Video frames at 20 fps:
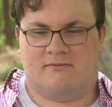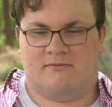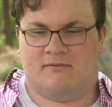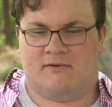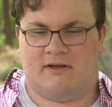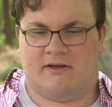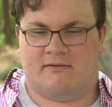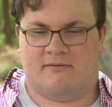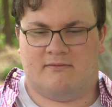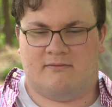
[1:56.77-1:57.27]

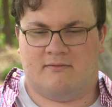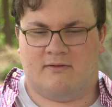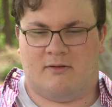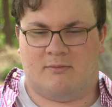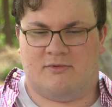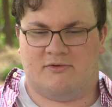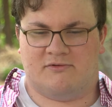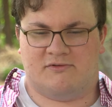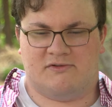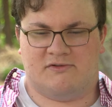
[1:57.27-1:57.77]
like
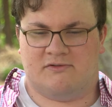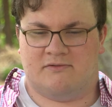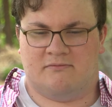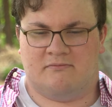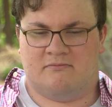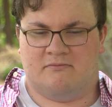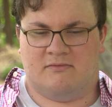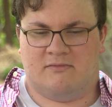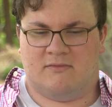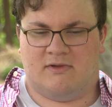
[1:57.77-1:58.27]
almost
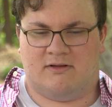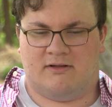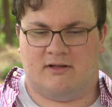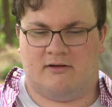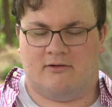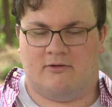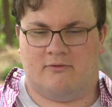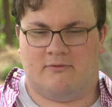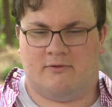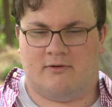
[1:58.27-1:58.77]
a
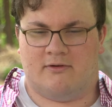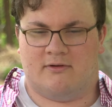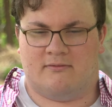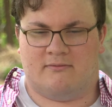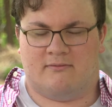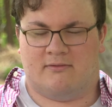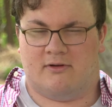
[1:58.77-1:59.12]
little over,